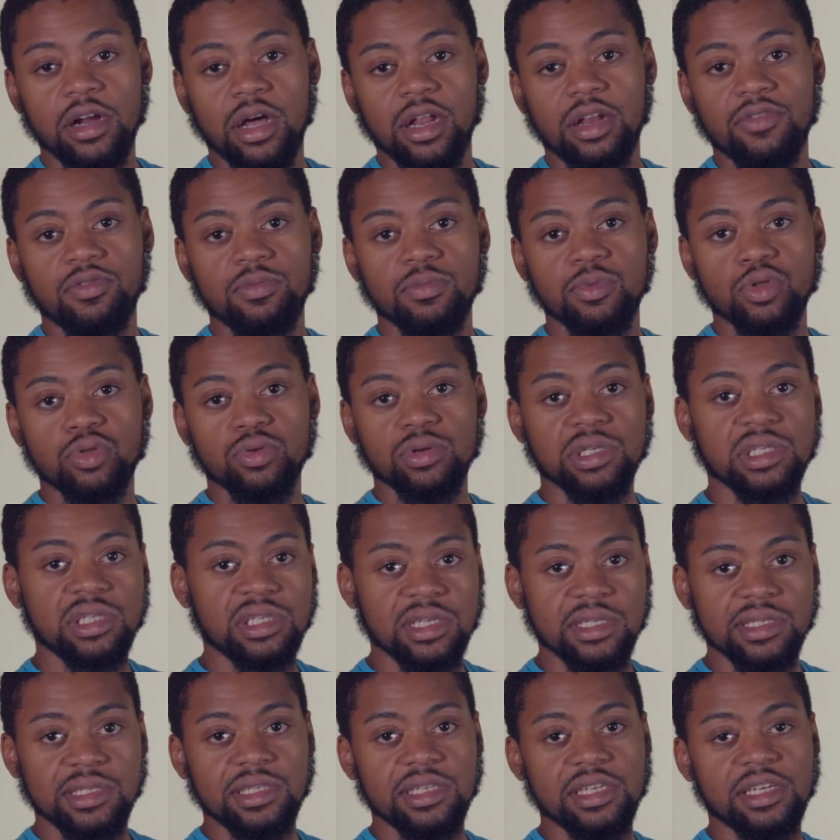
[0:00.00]
all of them with
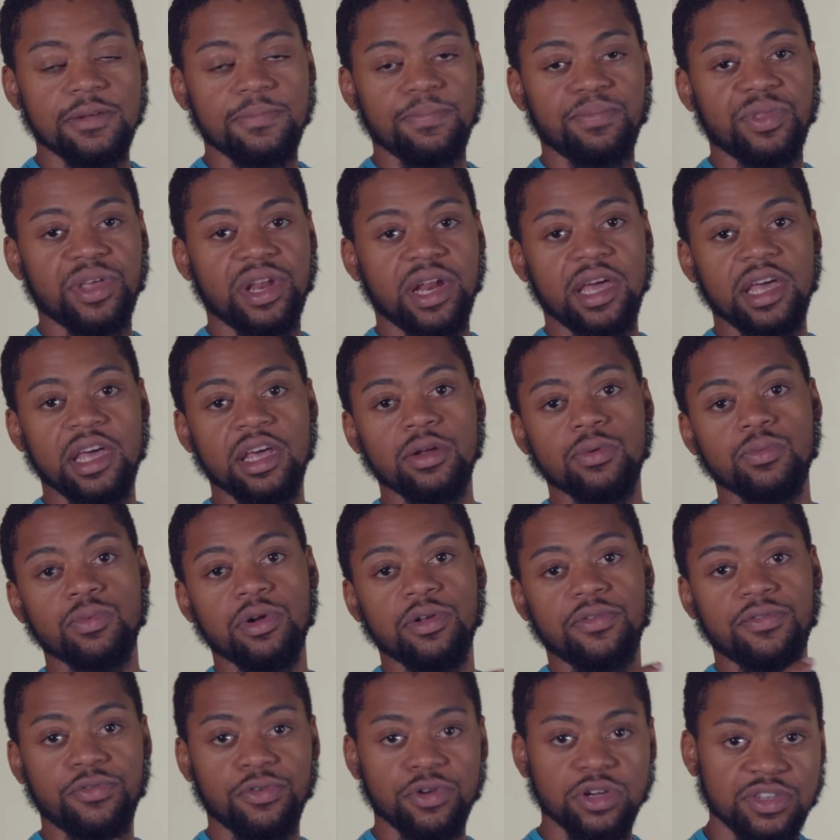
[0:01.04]
360, then I hit them with a
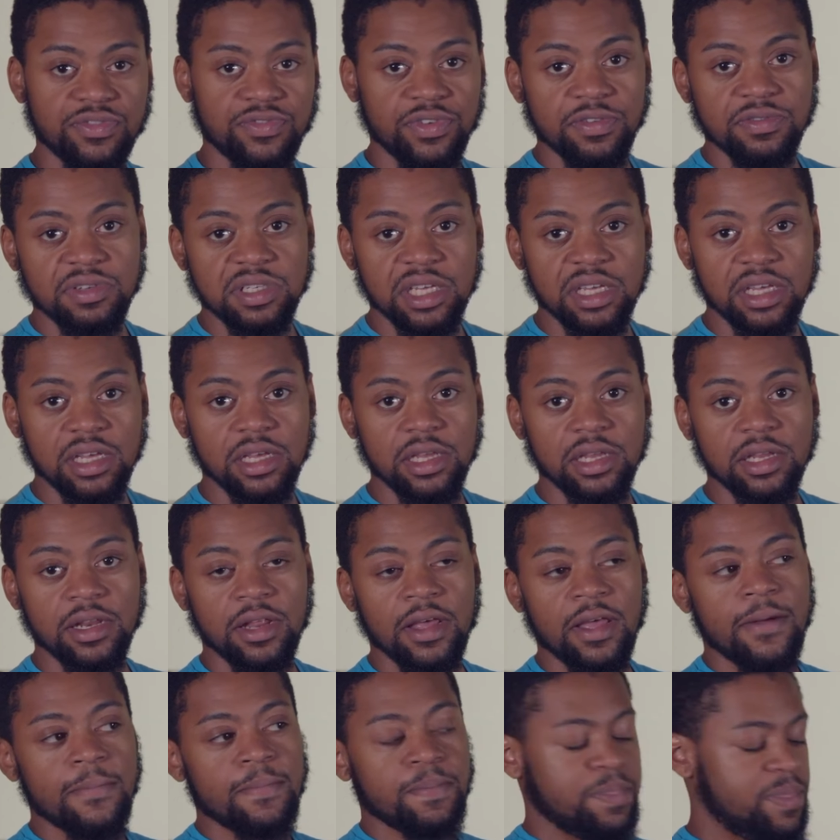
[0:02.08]
fresh 15,
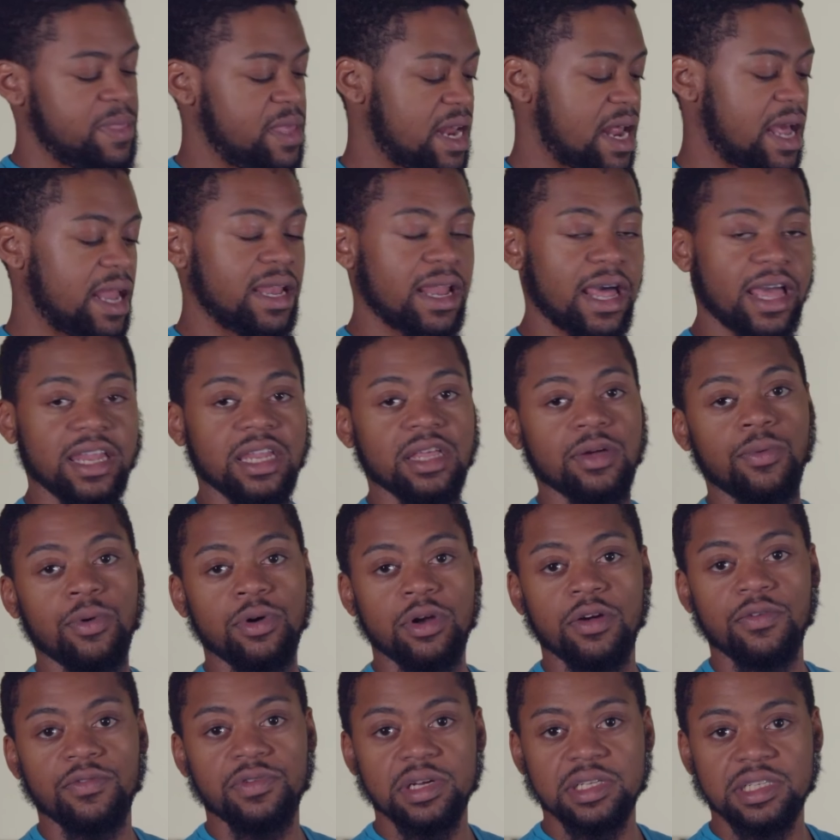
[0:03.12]
then I lightly went
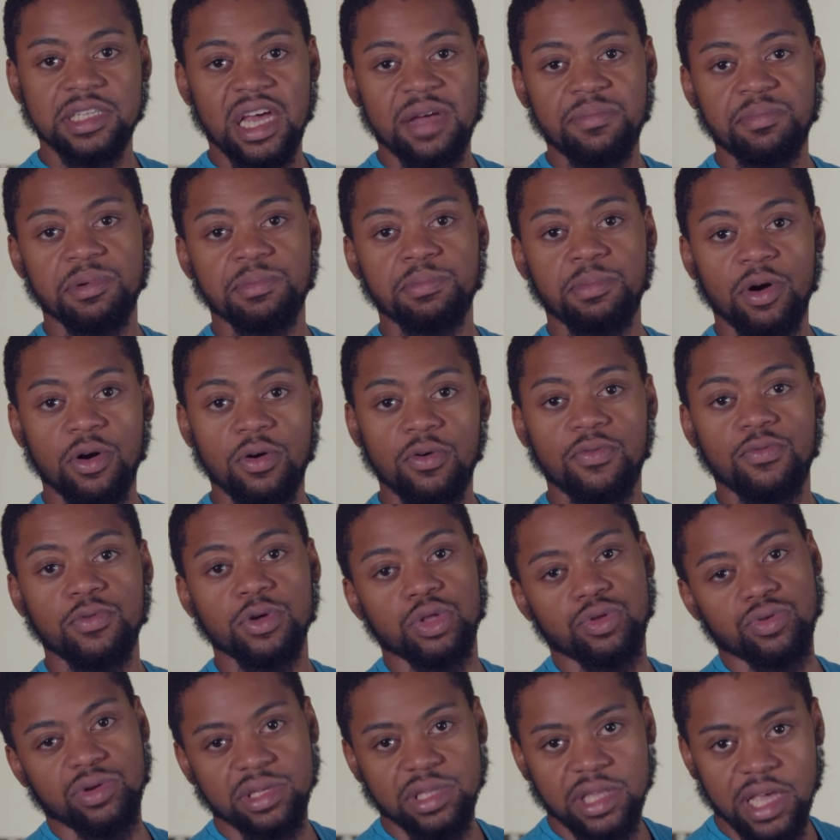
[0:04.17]
over the top of both with
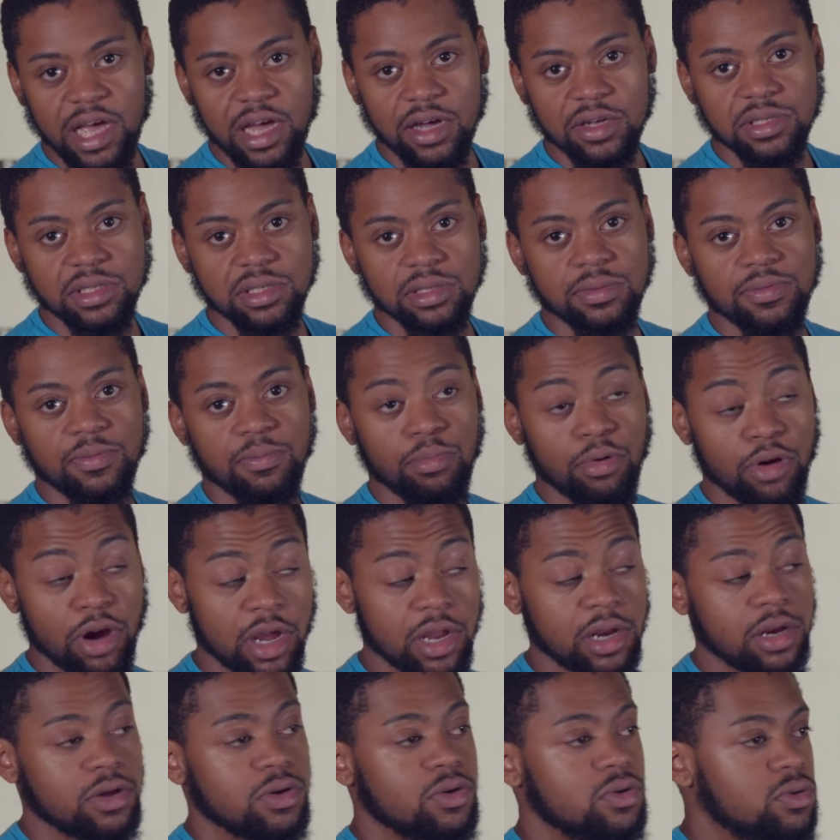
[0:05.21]
3000,
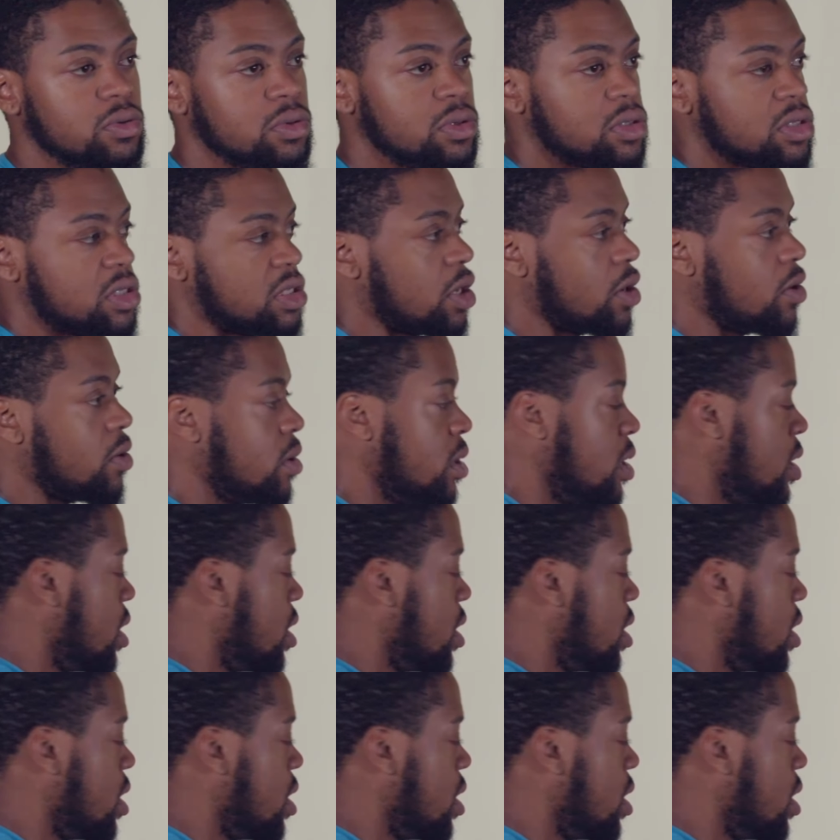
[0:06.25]
brand new. So